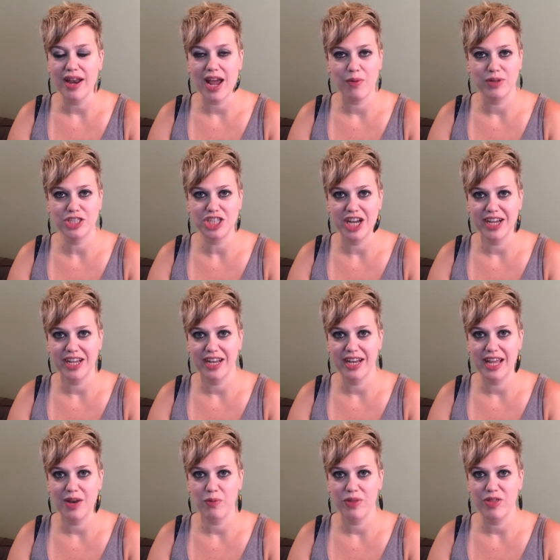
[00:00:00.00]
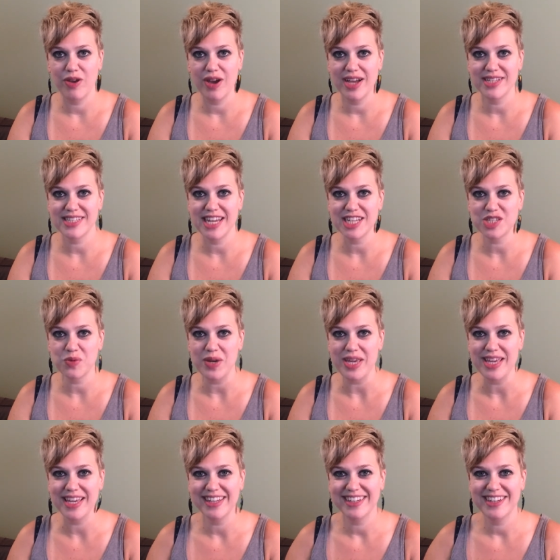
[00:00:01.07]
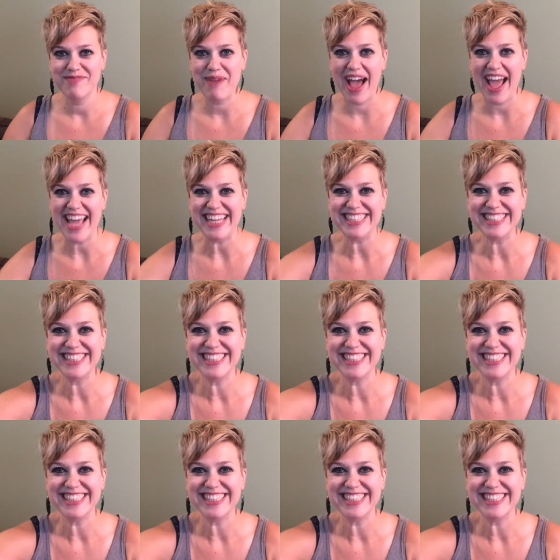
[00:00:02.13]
and I will check in again with you guys next week. Bye.